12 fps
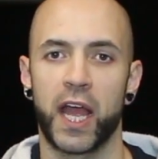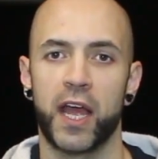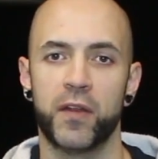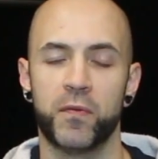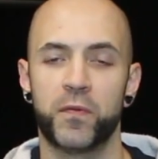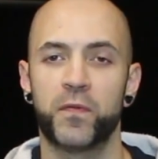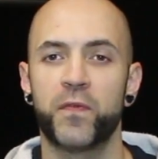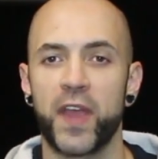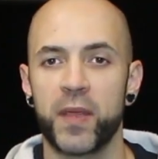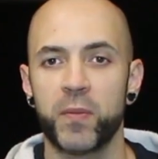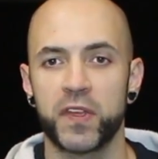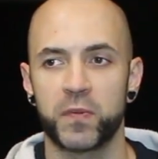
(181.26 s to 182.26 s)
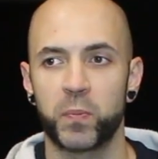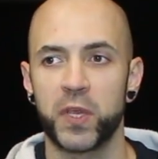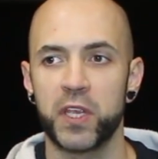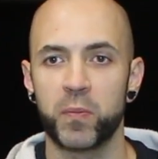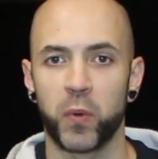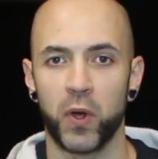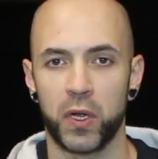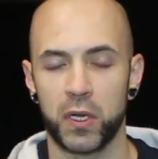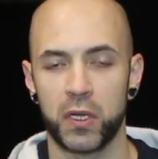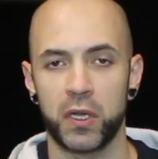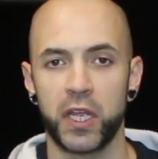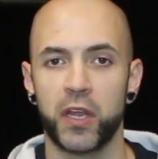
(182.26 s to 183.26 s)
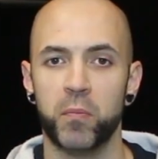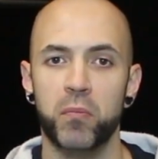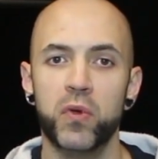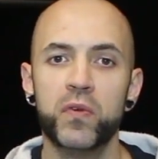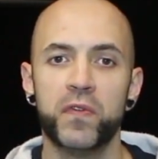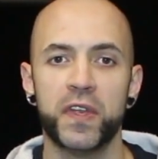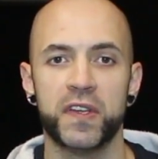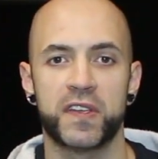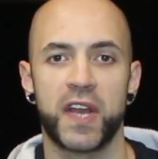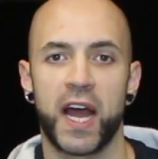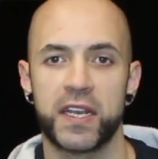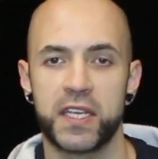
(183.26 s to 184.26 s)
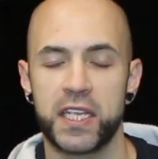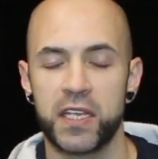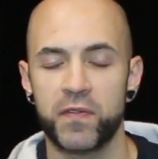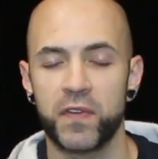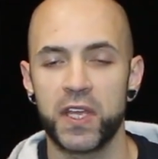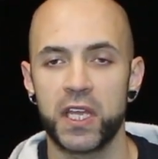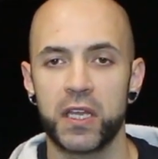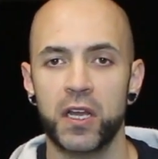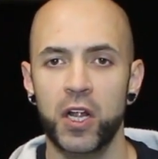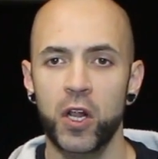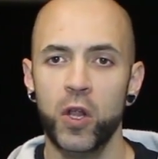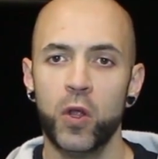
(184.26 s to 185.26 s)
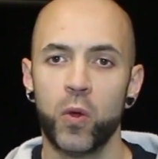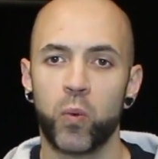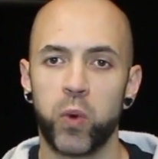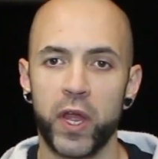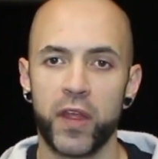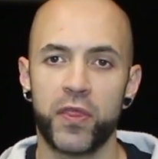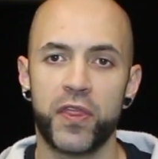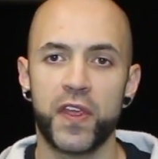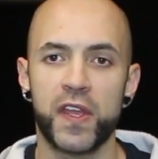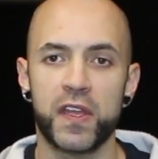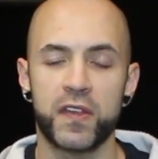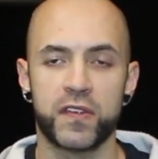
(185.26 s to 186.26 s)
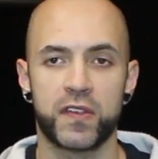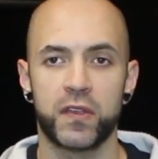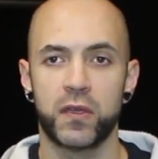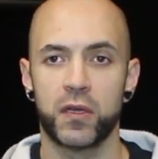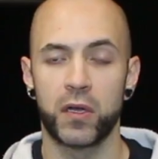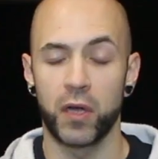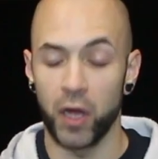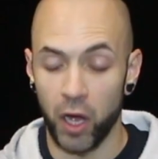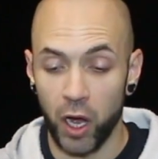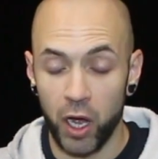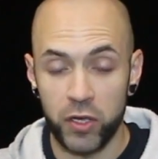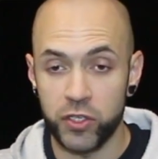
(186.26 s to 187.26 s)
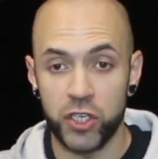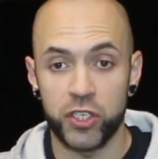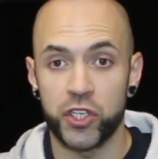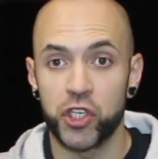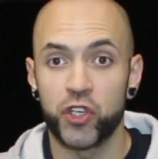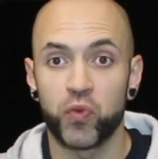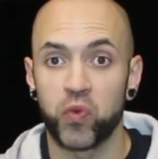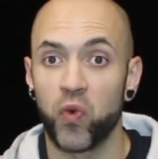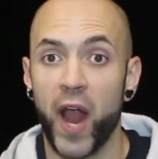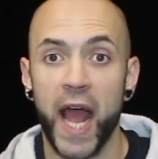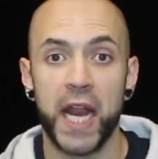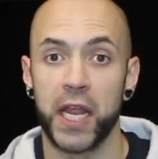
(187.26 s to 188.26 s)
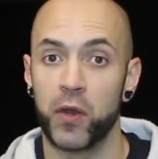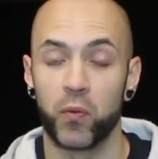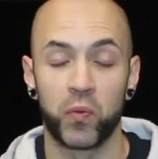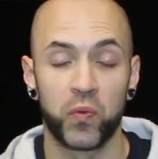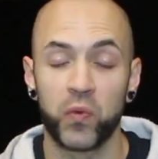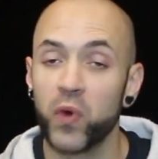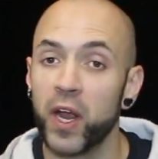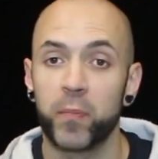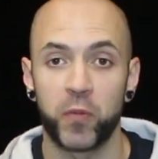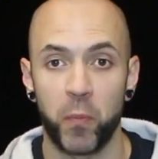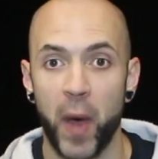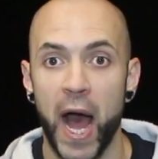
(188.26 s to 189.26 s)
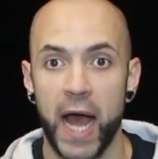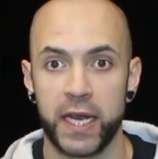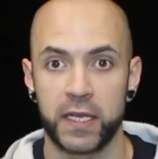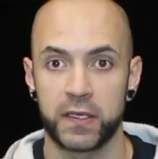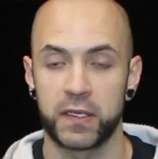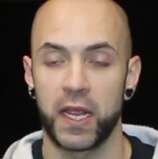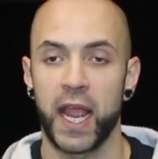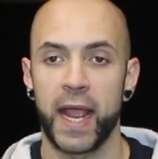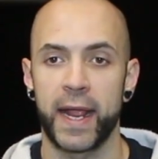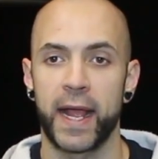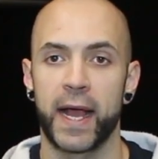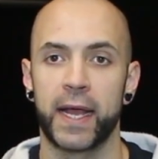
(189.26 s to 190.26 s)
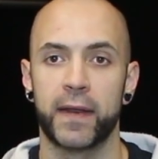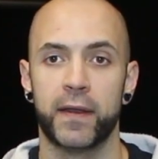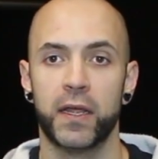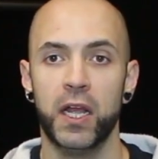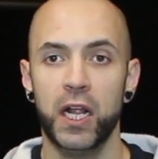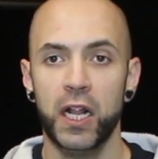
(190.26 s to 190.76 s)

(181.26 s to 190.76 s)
and famous people in movies and on TV with these just shredded, ripped bodies. And,